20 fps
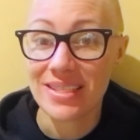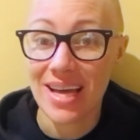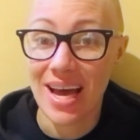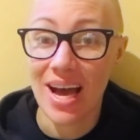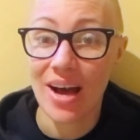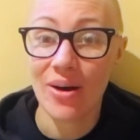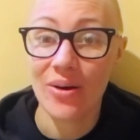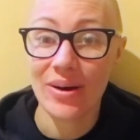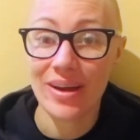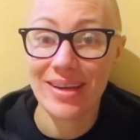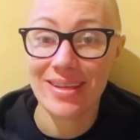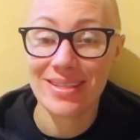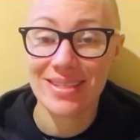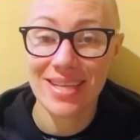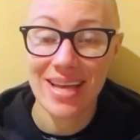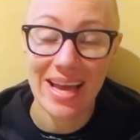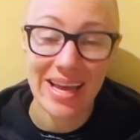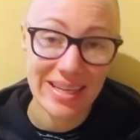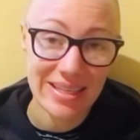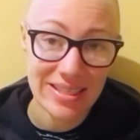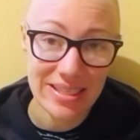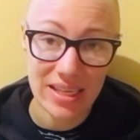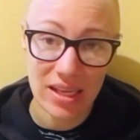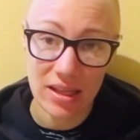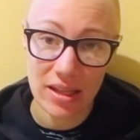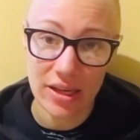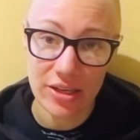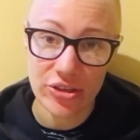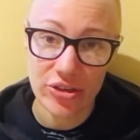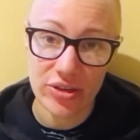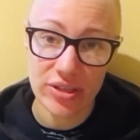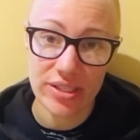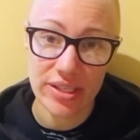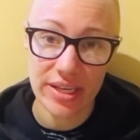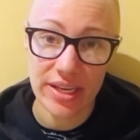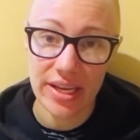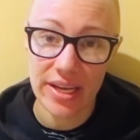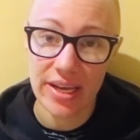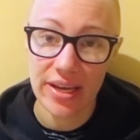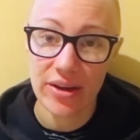how intense
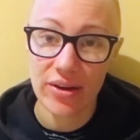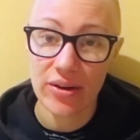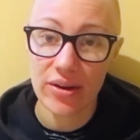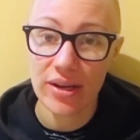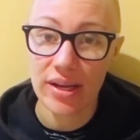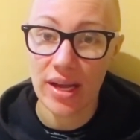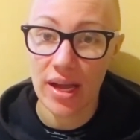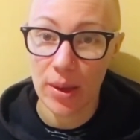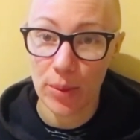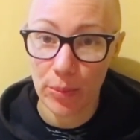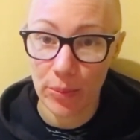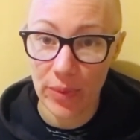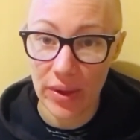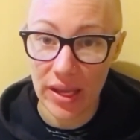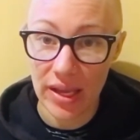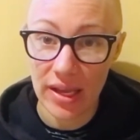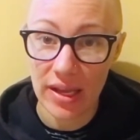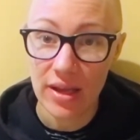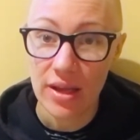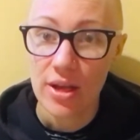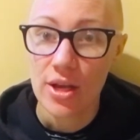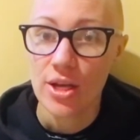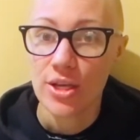electricity here can be.